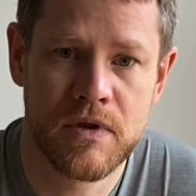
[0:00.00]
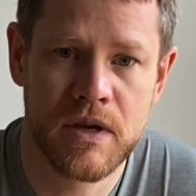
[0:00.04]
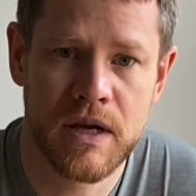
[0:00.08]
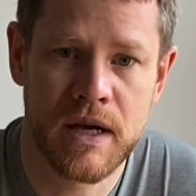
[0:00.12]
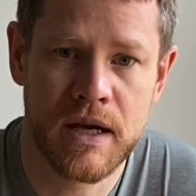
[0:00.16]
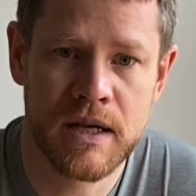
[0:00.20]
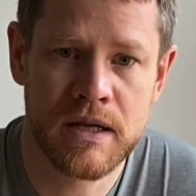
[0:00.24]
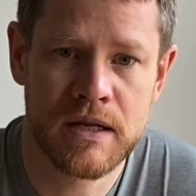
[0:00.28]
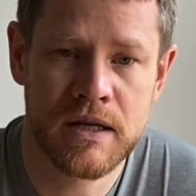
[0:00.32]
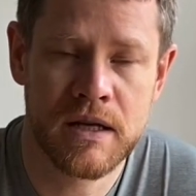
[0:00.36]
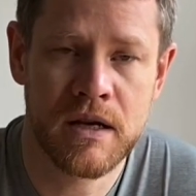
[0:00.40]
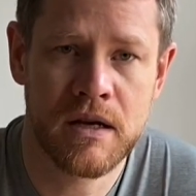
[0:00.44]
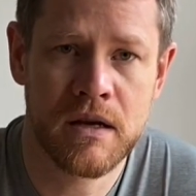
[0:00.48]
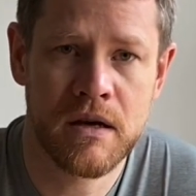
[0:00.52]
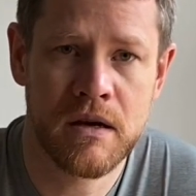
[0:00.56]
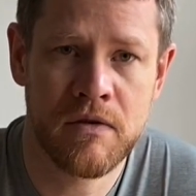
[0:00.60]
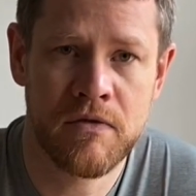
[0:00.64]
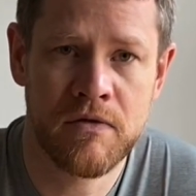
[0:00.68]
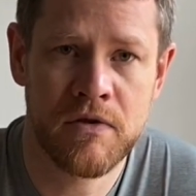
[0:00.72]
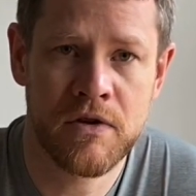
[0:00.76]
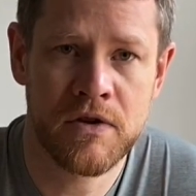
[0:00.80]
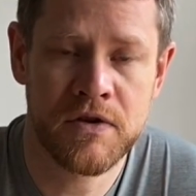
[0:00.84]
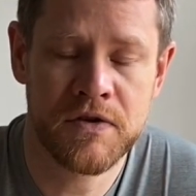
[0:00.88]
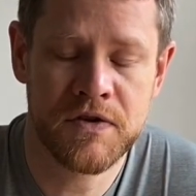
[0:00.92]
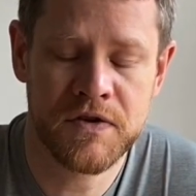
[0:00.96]
engine
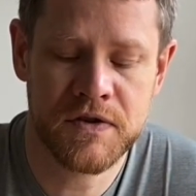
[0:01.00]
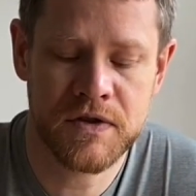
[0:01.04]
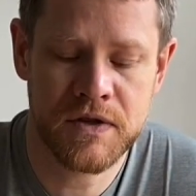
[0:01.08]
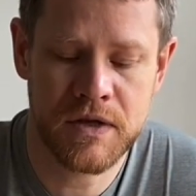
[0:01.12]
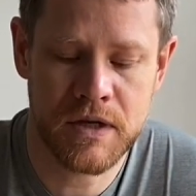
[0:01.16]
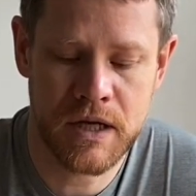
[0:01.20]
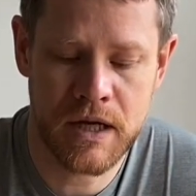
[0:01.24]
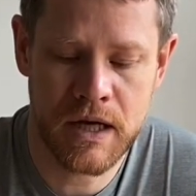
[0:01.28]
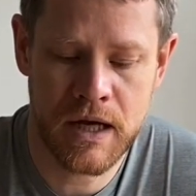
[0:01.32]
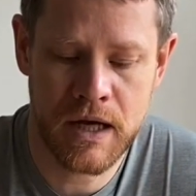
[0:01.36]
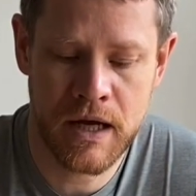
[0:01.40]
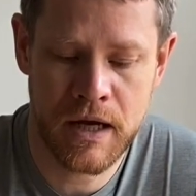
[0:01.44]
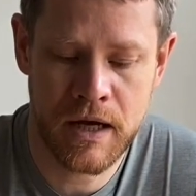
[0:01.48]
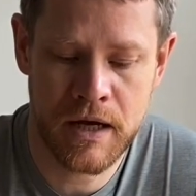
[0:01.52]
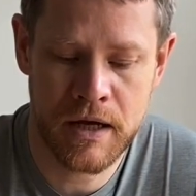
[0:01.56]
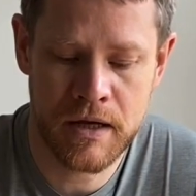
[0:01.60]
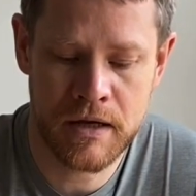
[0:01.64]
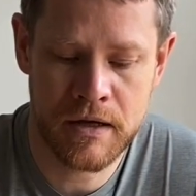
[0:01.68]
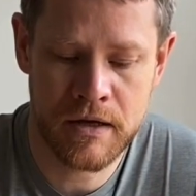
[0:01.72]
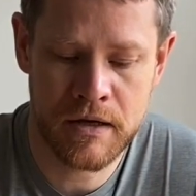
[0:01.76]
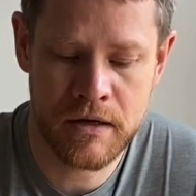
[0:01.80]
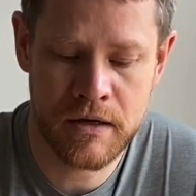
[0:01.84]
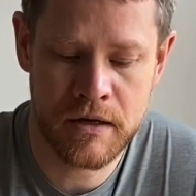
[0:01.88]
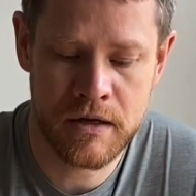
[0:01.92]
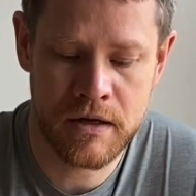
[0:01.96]
covers,
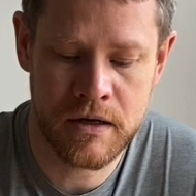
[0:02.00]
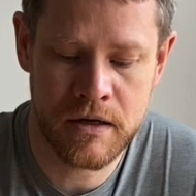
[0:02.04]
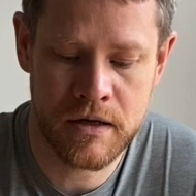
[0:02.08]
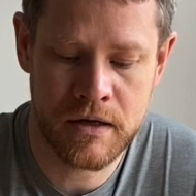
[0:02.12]
and